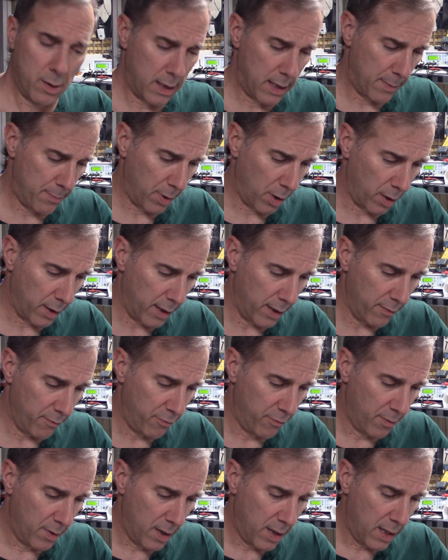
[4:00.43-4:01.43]
I
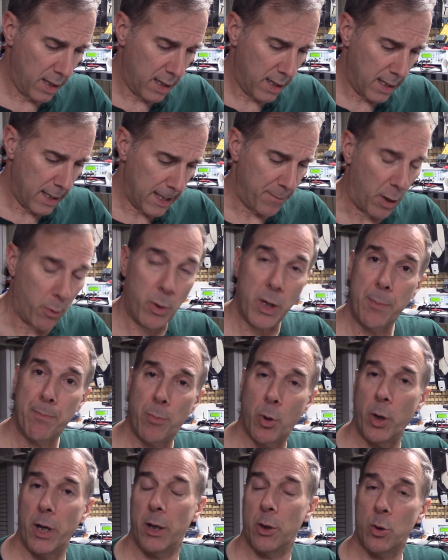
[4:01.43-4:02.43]
believe, that we
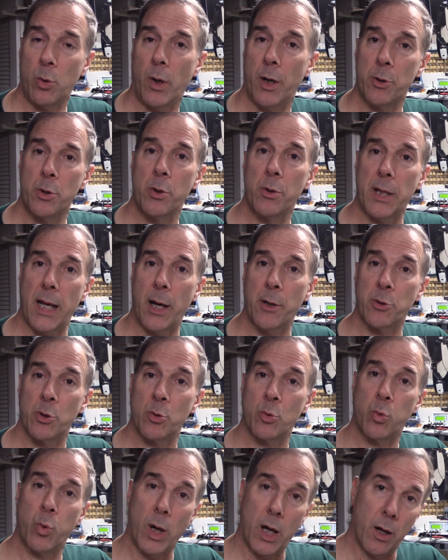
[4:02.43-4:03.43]
put into our
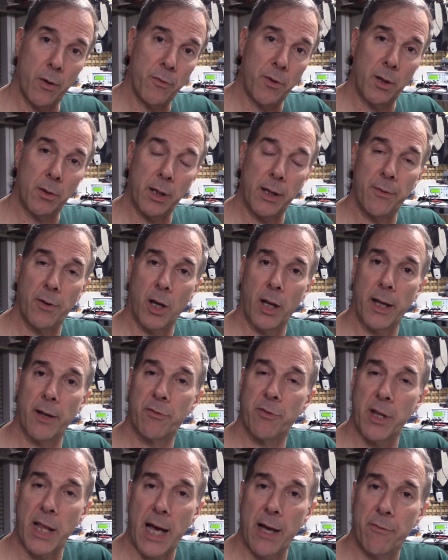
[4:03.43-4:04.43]
2012. I'll leave a link
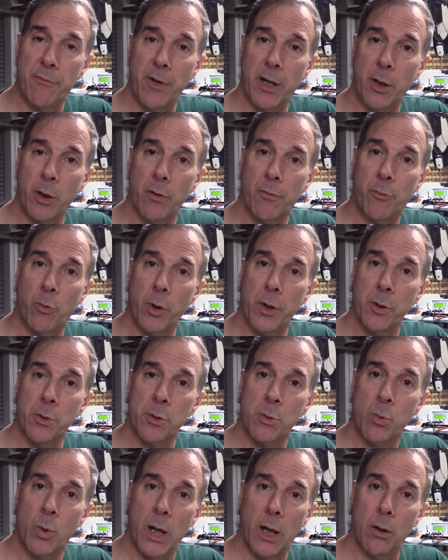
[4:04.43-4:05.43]
for that video for you
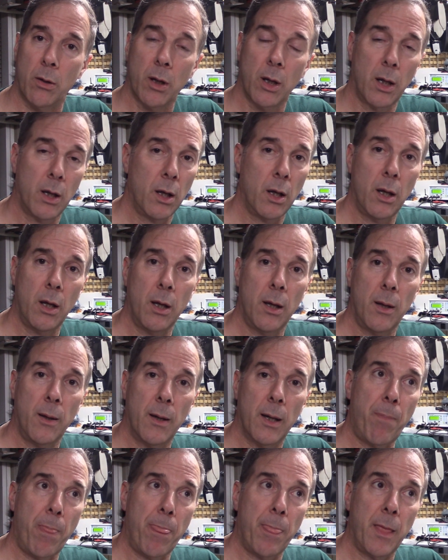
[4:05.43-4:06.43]
as well.
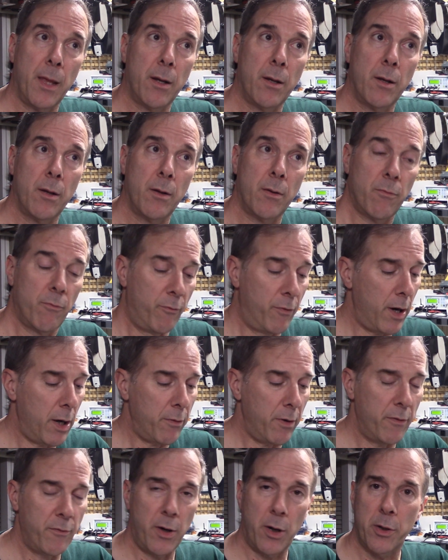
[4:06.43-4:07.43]

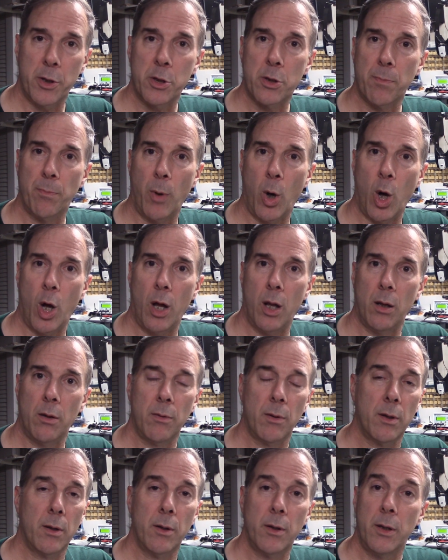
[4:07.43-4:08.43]
Very, very small.
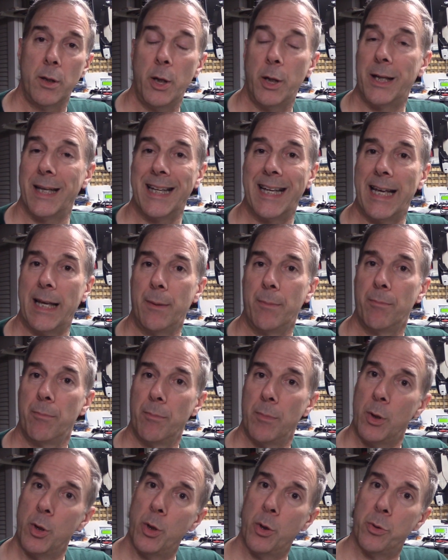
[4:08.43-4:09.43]
You could
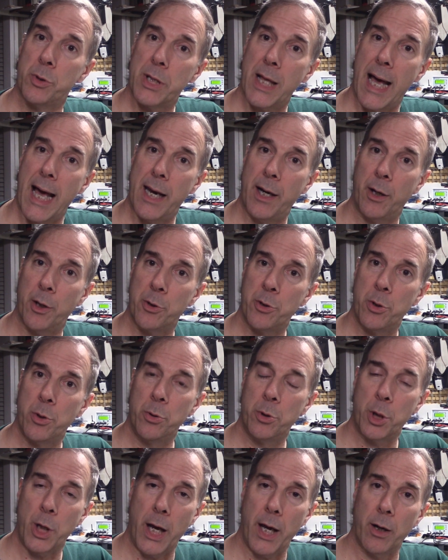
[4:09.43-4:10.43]
use that in a
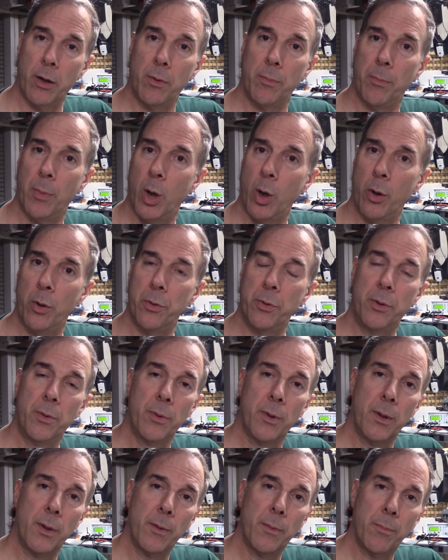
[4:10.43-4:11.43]
2-channel mode,
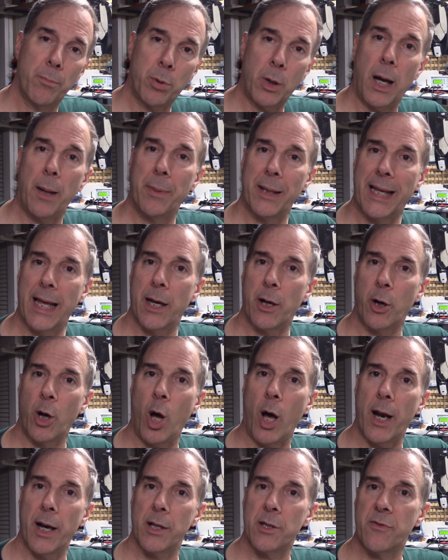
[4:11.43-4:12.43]
probably get an
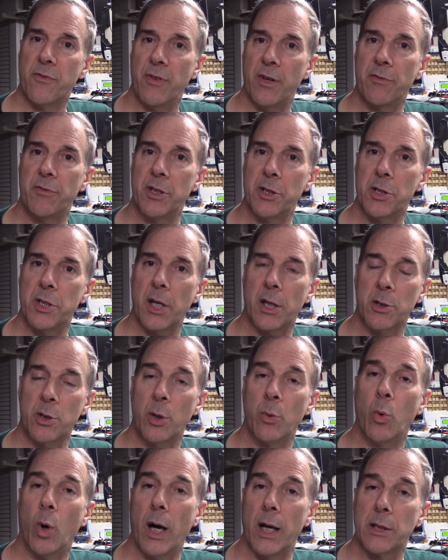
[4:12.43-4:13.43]
honest 50,
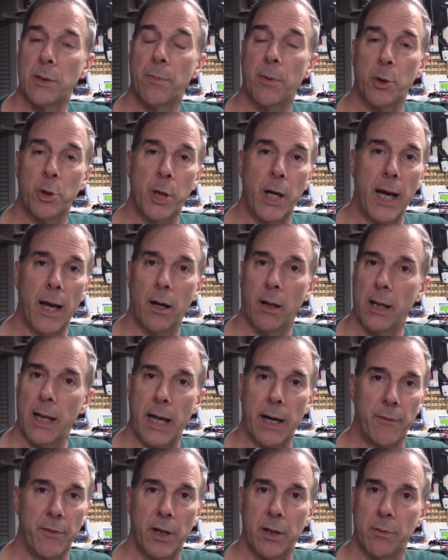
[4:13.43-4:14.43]
60 watts per channel
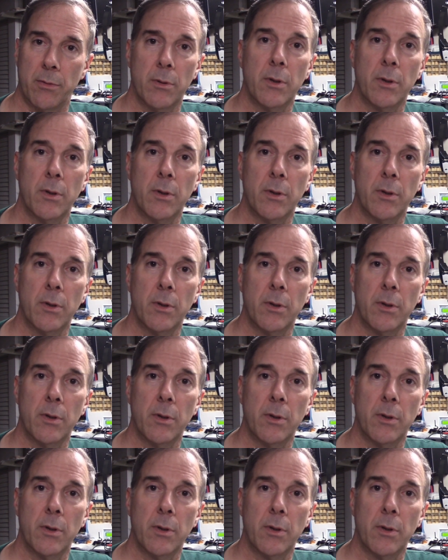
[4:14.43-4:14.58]
out of it.